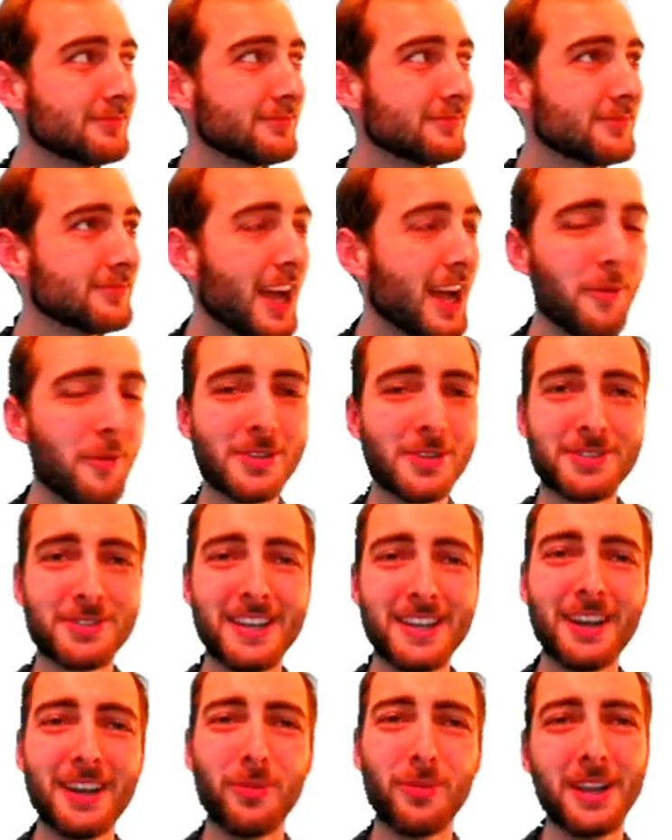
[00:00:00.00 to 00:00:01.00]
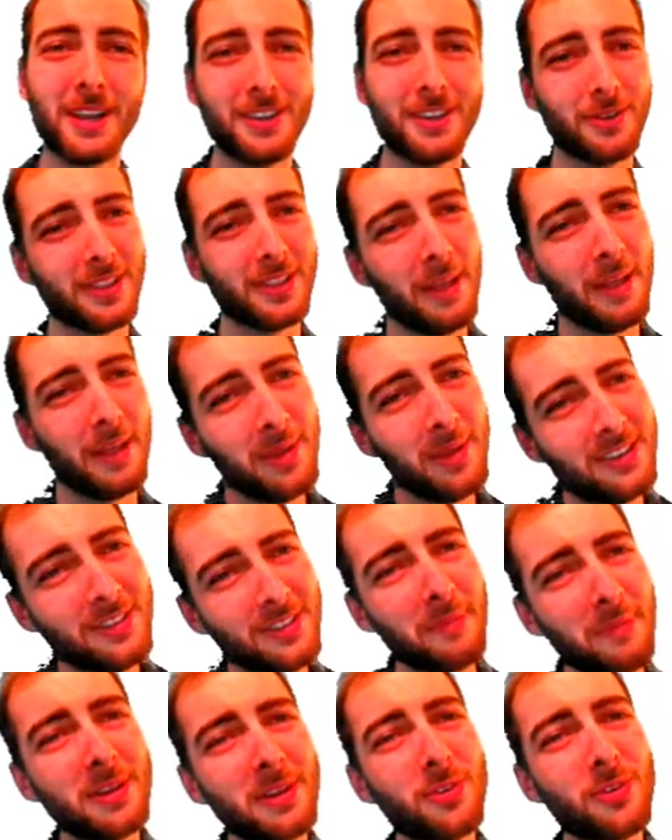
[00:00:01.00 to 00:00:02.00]
I almost need a redo. Let me
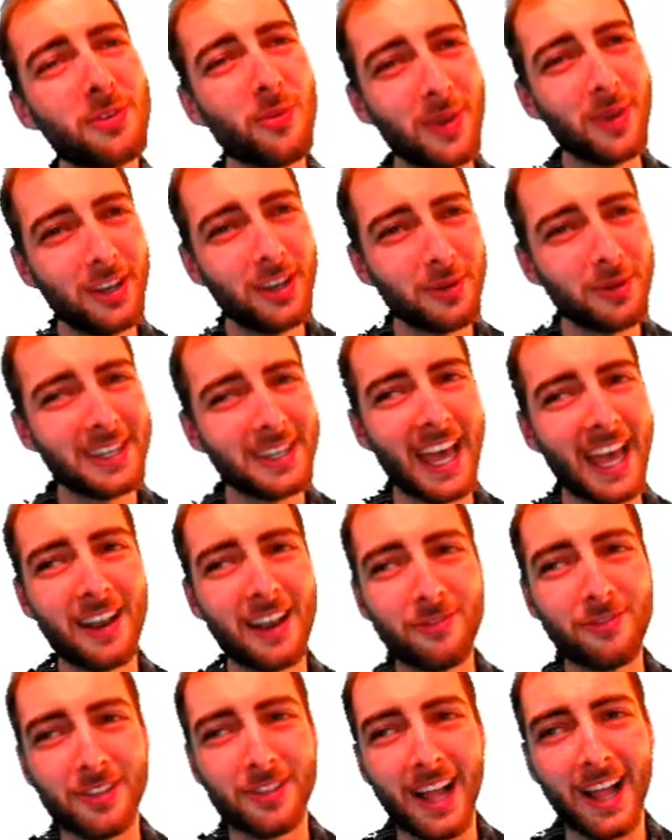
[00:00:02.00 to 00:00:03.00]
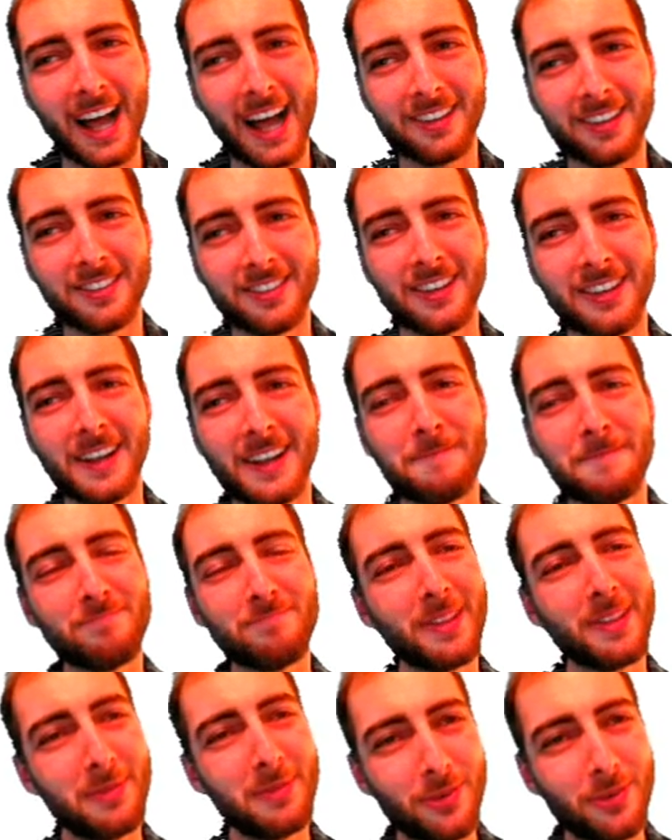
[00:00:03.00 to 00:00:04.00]
do a redo at the end of class.
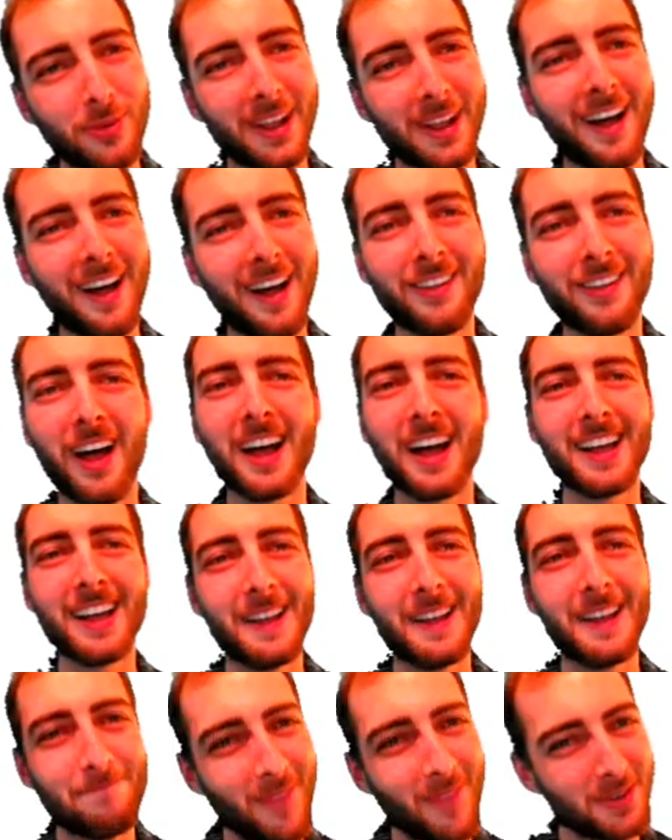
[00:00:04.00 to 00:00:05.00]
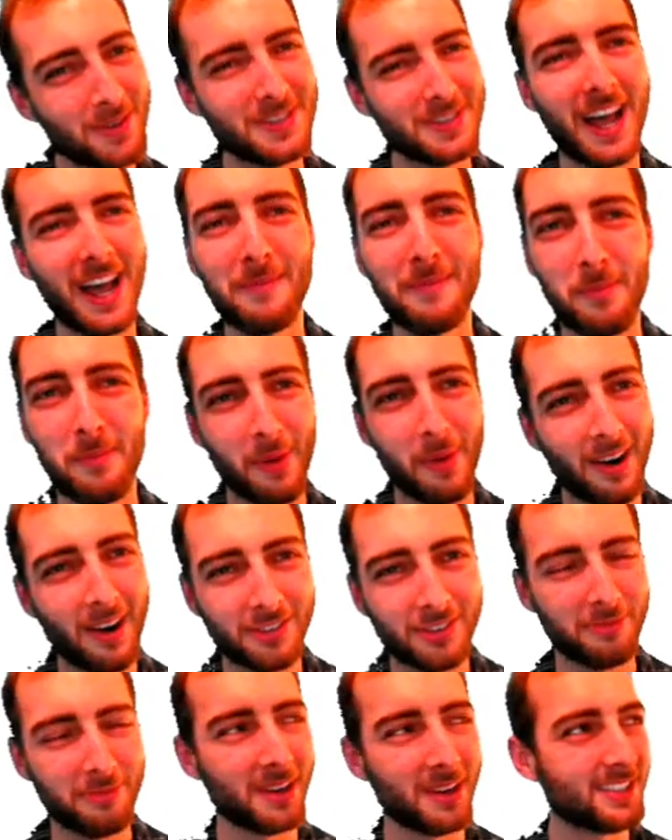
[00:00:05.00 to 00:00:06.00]
I'm
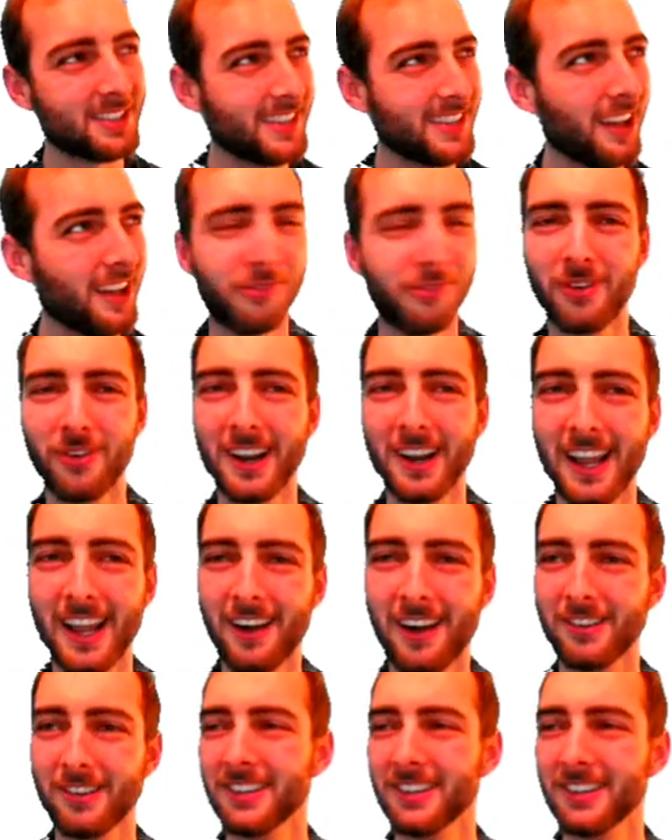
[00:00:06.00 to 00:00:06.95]
embarrassed for myself right now.